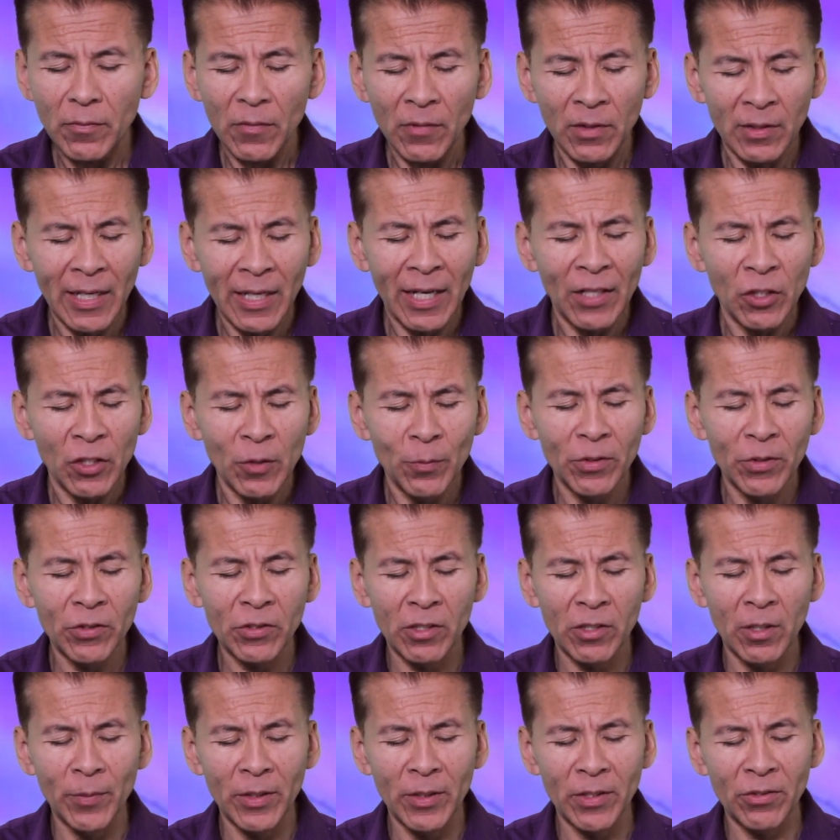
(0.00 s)
Now you
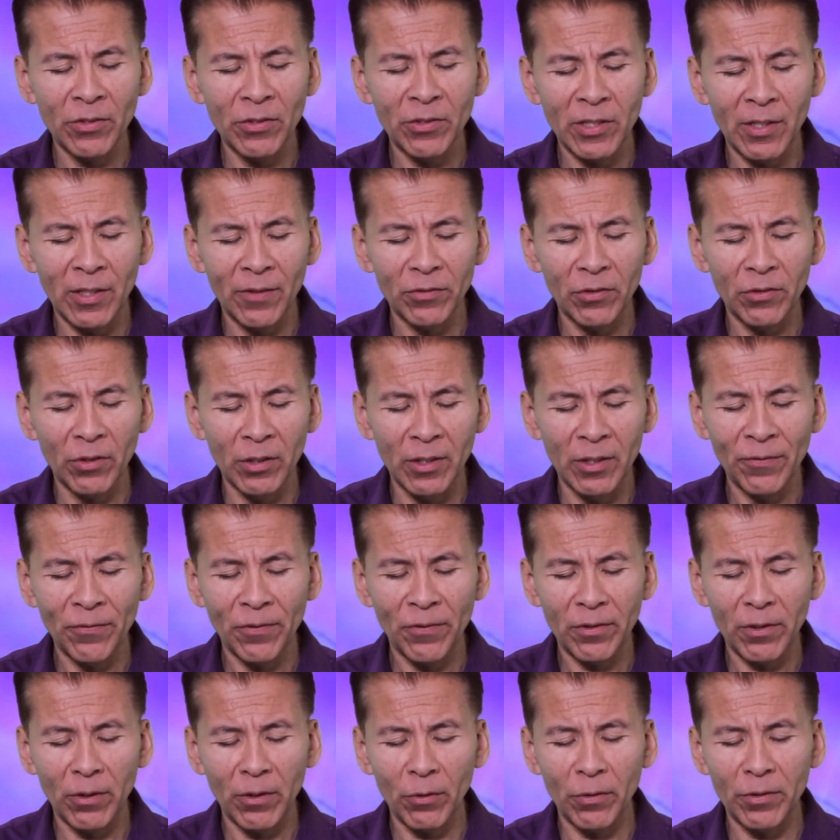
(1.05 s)
must commit yourself to live
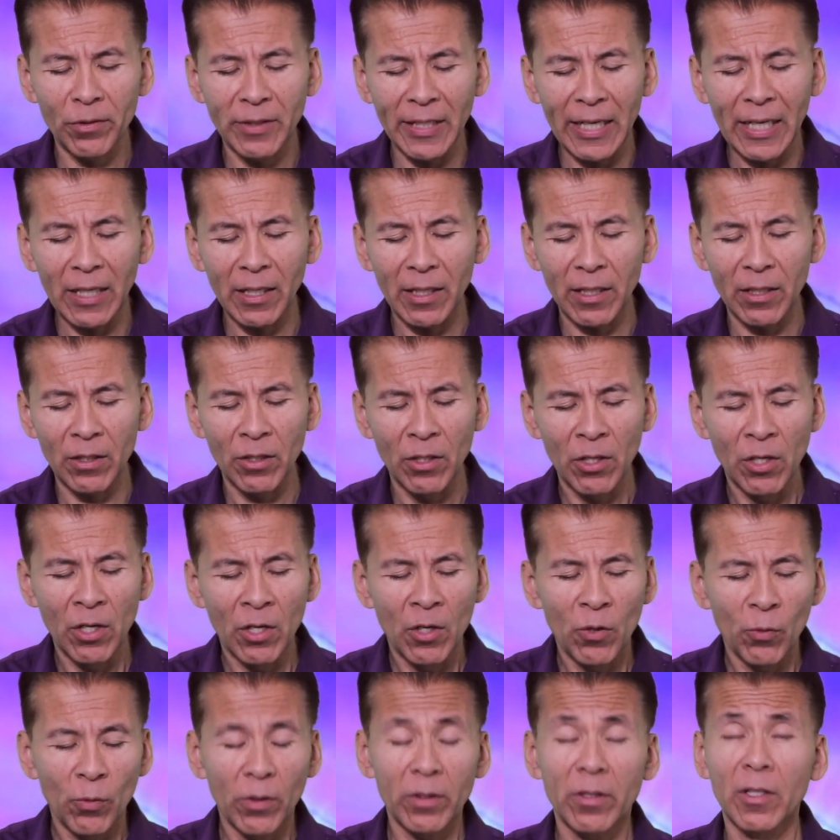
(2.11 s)
for the Lord daily
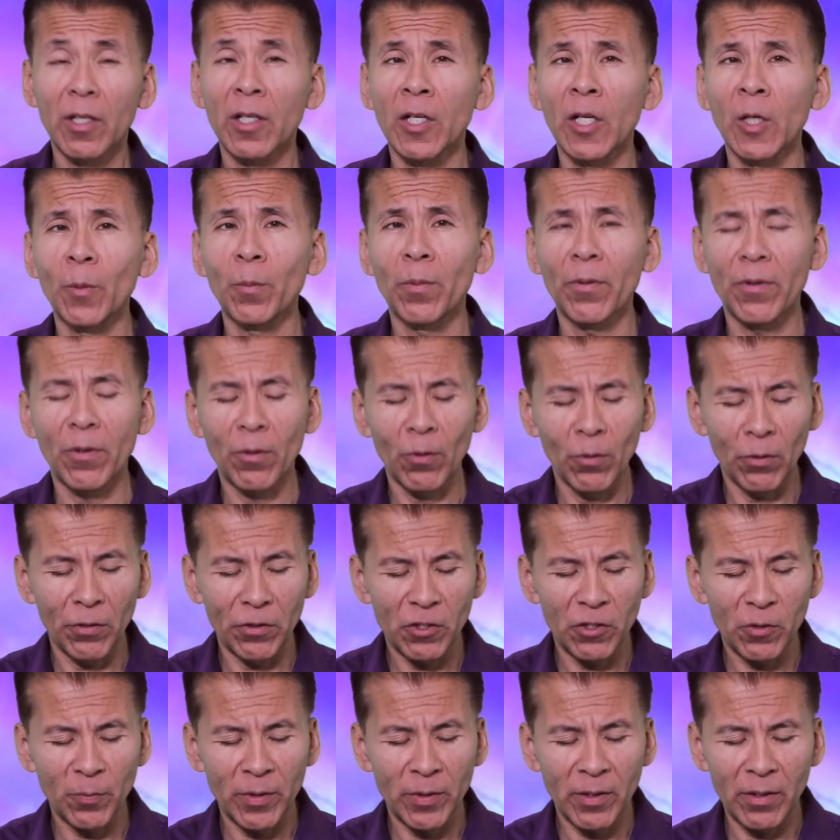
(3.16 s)
with the help of the
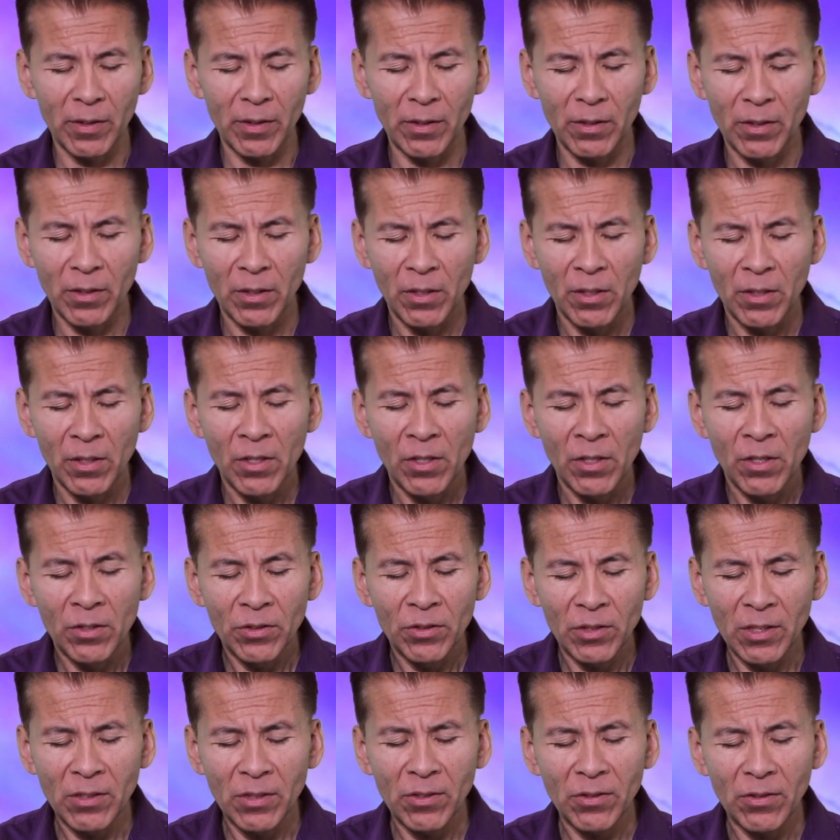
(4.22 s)
Holy Spirit.
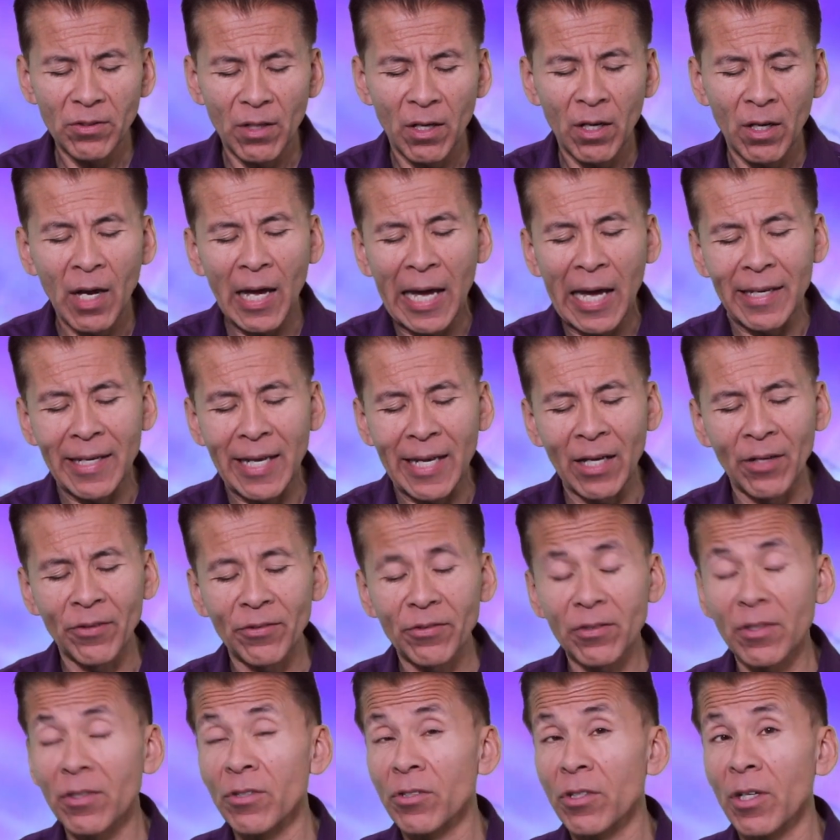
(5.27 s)
Jesus
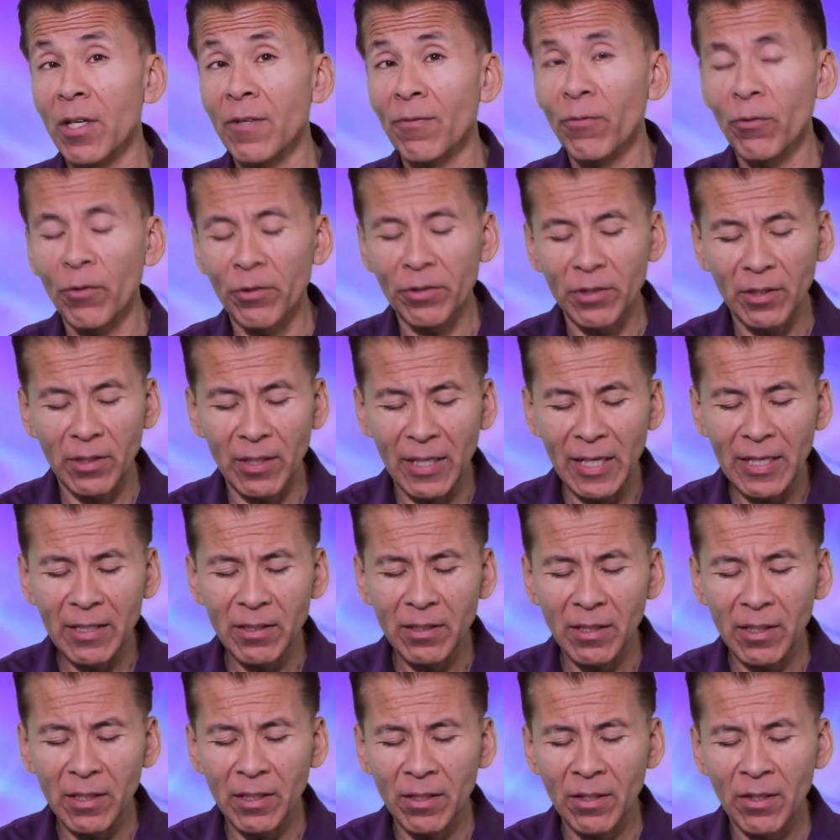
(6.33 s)
announced in John 14,
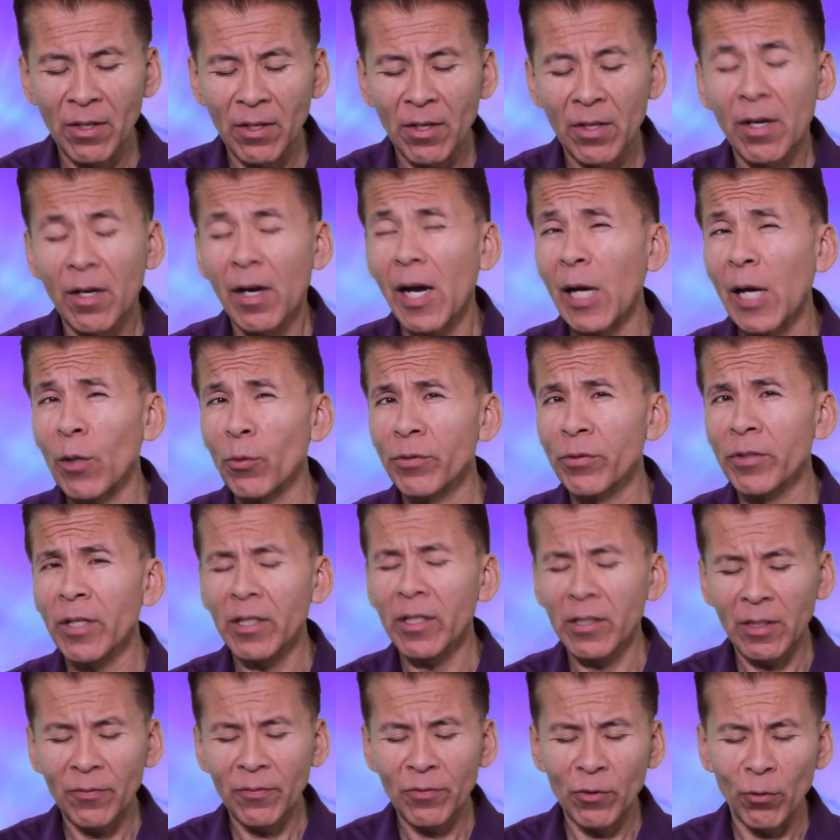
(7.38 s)
18, I will
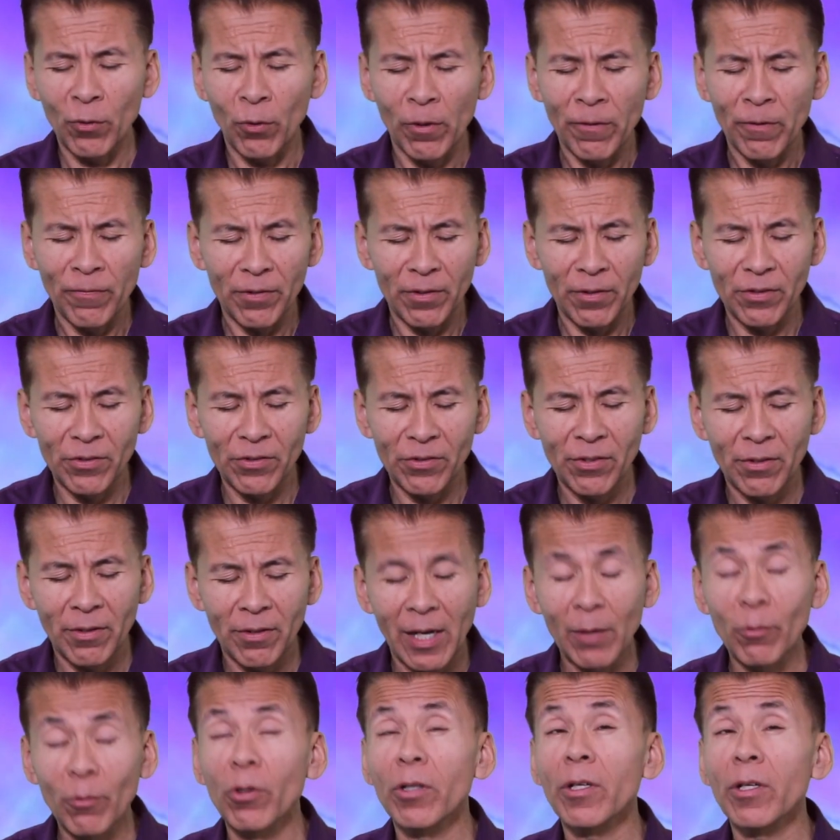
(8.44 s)
not leave you orphans,
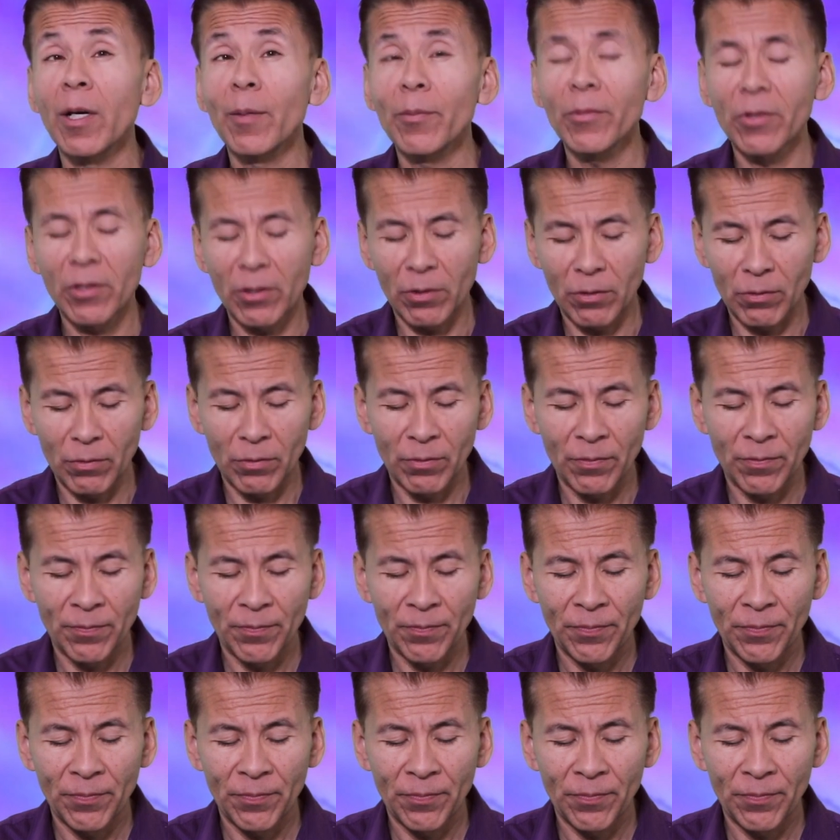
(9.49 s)
I will come to you.